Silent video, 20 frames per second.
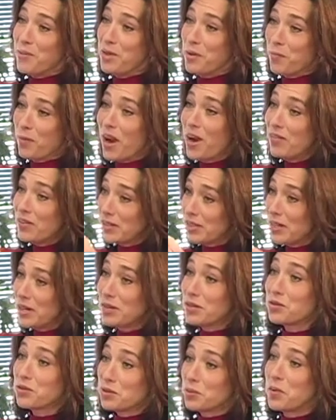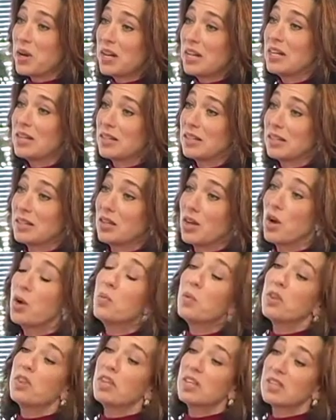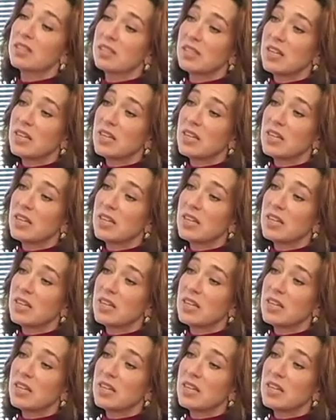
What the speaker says: I mean, the private sector is ready to go with this.